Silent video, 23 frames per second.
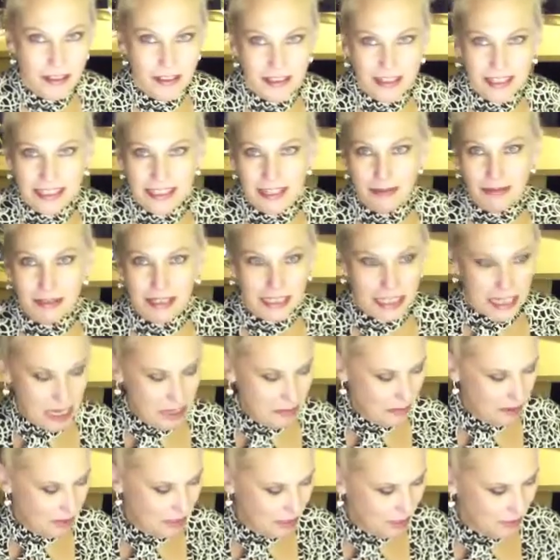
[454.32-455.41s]
other things I want to tell you
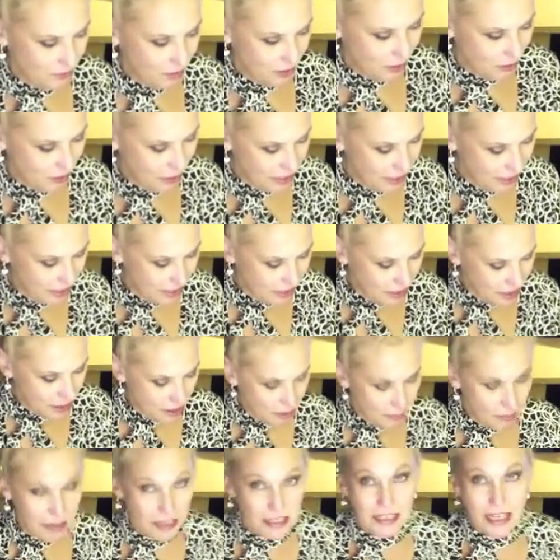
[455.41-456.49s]
about this fragrance,
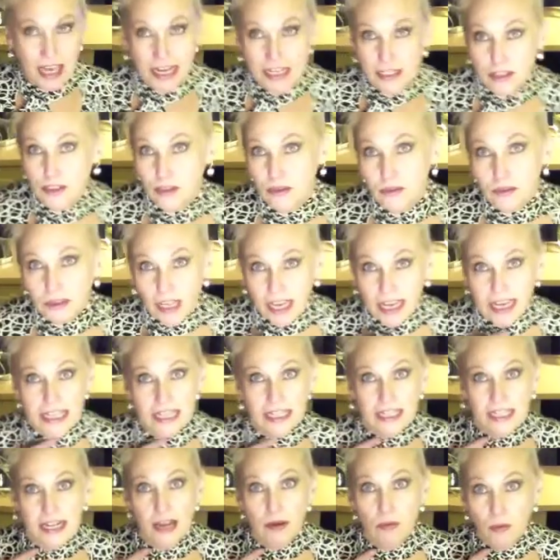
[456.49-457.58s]
because I do like
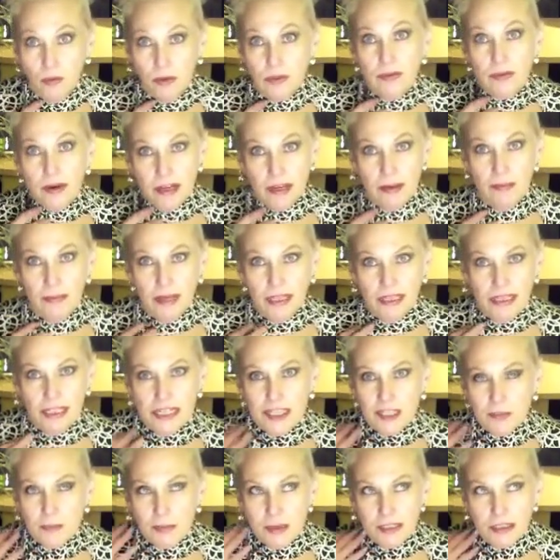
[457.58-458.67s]
it and I would recommend it,
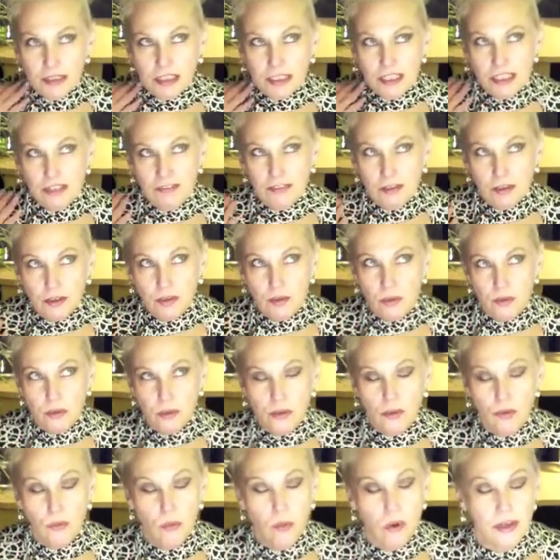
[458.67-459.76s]
especially if
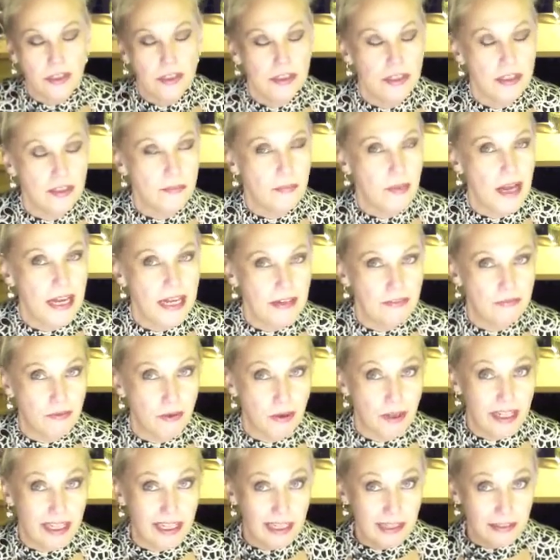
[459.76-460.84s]
you're wanting to buy it
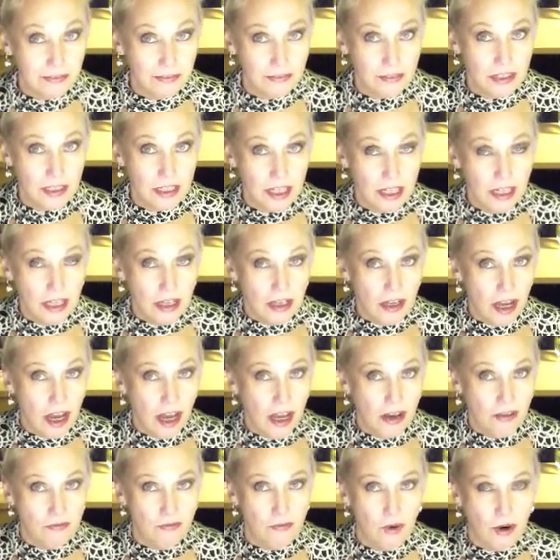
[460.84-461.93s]
for a gift,
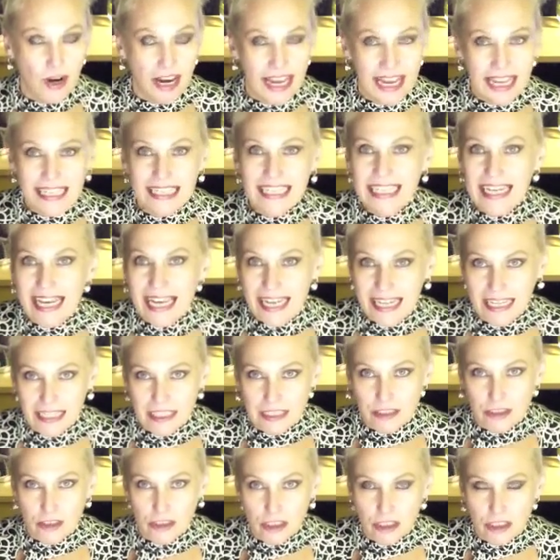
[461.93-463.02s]
for any
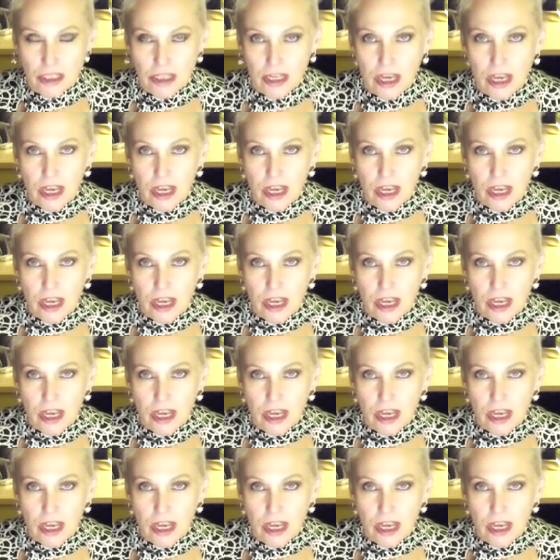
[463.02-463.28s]
age.